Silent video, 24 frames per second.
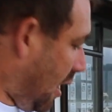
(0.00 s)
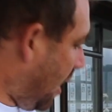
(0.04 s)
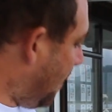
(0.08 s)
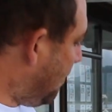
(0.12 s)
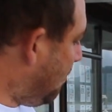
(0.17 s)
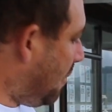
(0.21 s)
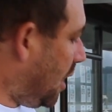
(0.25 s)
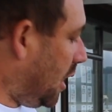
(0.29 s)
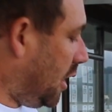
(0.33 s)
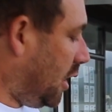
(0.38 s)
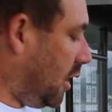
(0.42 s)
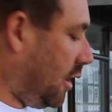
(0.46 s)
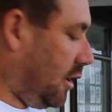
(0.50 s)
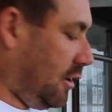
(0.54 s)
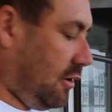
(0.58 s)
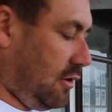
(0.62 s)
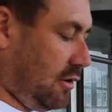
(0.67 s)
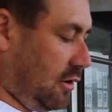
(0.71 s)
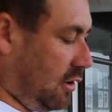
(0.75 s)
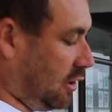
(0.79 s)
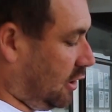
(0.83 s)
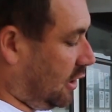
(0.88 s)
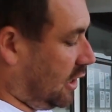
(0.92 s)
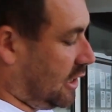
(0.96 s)
minute
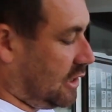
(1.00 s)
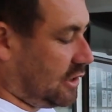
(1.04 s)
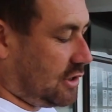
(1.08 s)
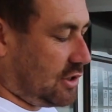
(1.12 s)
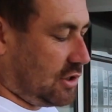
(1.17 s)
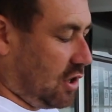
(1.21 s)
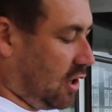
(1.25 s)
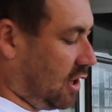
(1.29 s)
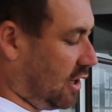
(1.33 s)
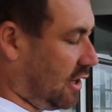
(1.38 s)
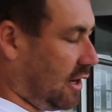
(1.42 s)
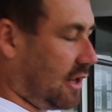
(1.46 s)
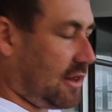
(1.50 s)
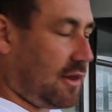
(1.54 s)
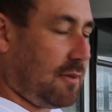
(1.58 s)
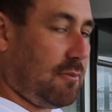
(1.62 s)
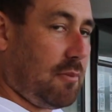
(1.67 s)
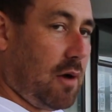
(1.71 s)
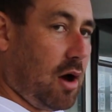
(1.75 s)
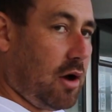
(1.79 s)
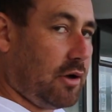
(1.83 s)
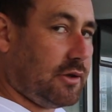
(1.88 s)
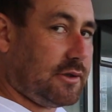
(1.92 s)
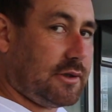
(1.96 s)
on each side at the
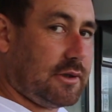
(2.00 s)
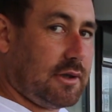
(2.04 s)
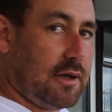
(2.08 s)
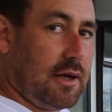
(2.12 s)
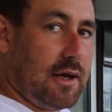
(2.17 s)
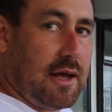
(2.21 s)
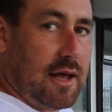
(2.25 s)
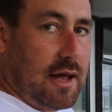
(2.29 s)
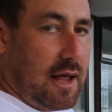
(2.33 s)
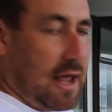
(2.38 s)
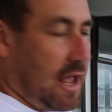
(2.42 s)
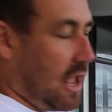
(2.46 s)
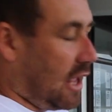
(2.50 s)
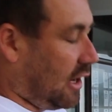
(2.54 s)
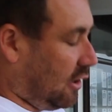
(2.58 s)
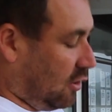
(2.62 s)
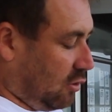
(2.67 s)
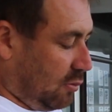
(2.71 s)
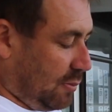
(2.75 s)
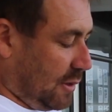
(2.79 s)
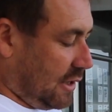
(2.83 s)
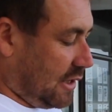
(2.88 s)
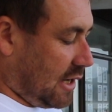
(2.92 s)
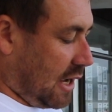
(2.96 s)
most, and
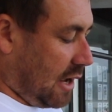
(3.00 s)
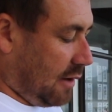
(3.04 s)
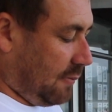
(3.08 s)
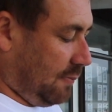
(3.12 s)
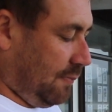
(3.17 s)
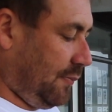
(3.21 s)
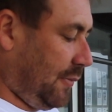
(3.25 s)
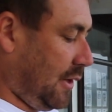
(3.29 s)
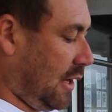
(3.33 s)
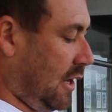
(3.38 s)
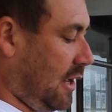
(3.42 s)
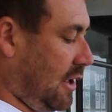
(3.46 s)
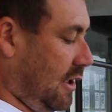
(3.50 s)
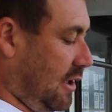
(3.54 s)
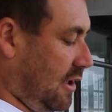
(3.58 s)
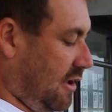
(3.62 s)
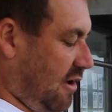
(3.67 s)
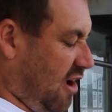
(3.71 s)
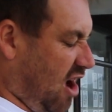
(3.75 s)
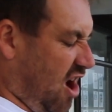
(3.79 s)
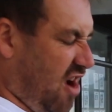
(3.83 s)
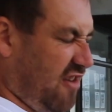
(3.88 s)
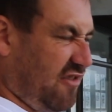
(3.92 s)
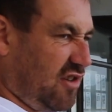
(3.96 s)
it'll be done.
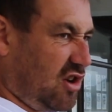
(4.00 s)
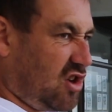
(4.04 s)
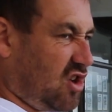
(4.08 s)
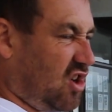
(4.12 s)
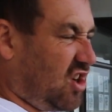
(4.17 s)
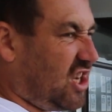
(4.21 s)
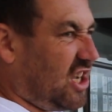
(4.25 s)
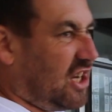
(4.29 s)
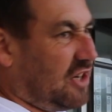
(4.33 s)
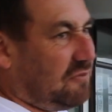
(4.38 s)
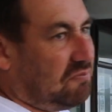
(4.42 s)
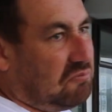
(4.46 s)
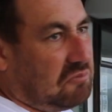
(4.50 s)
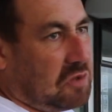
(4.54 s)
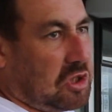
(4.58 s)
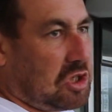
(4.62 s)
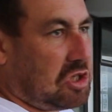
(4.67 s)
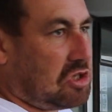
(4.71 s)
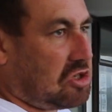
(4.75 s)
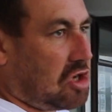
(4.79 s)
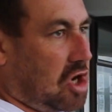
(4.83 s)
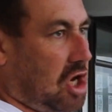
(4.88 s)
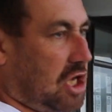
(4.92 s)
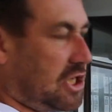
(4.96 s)
Overcook it,
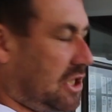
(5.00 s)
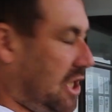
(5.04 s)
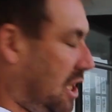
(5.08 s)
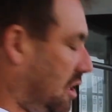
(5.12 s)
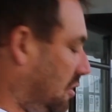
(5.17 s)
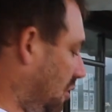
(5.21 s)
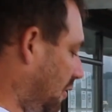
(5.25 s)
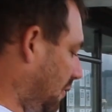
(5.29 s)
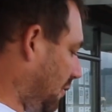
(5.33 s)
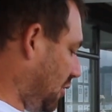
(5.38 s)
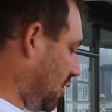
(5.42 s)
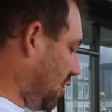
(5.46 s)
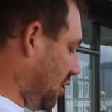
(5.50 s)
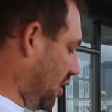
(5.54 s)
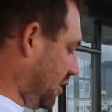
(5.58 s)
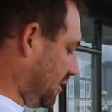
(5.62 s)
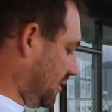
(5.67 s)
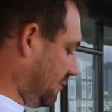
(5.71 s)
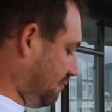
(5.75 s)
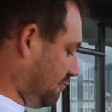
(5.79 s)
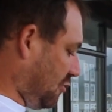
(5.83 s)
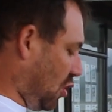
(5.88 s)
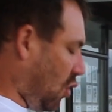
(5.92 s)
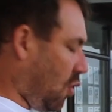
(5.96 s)
dries out, not
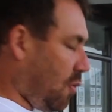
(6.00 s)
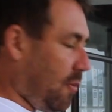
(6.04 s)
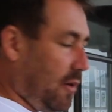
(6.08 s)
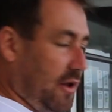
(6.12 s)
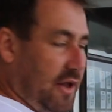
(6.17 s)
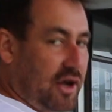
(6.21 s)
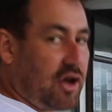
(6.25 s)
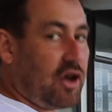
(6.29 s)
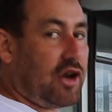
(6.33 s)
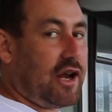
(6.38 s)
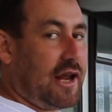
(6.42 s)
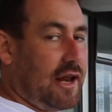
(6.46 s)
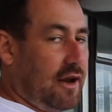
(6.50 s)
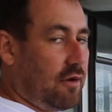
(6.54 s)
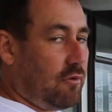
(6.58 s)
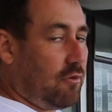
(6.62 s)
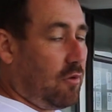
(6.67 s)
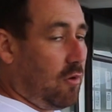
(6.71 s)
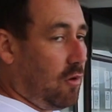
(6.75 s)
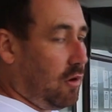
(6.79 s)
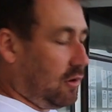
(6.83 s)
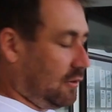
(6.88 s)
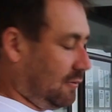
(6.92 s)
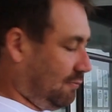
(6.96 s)
nice. You could eat it
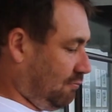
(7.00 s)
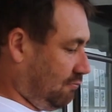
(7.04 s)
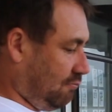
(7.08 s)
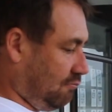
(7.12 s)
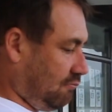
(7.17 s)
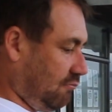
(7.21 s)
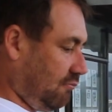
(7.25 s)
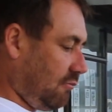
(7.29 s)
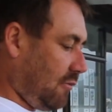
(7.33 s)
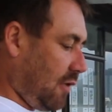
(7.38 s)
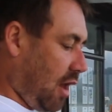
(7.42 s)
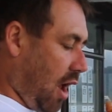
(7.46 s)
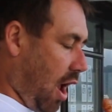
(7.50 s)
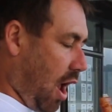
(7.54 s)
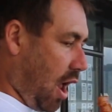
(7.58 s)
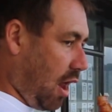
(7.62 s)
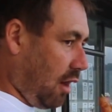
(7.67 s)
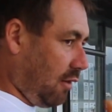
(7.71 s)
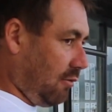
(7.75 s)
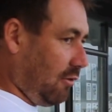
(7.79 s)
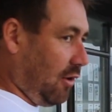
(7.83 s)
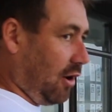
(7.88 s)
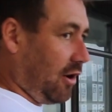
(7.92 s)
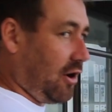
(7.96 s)
raw,
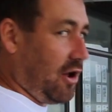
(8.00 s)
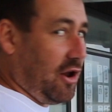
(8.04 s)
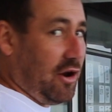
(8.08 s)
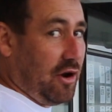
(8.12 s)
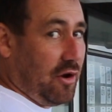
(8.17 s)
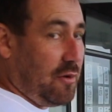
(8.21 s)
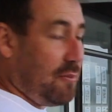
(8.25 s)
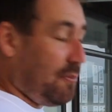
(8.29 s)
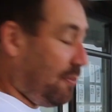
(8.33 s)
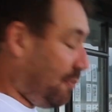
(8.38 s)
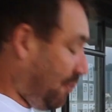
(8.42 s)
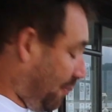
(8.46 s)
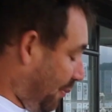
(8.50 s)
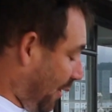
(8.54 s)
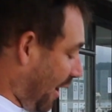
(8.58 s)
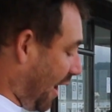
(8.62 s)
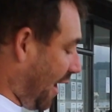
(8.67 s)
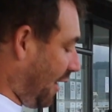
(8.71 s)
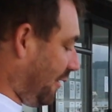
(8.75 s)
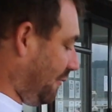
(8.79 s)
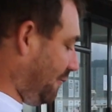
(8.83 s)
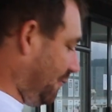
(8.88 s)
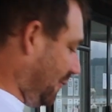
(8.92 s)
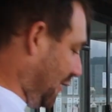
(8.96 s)
not going to, but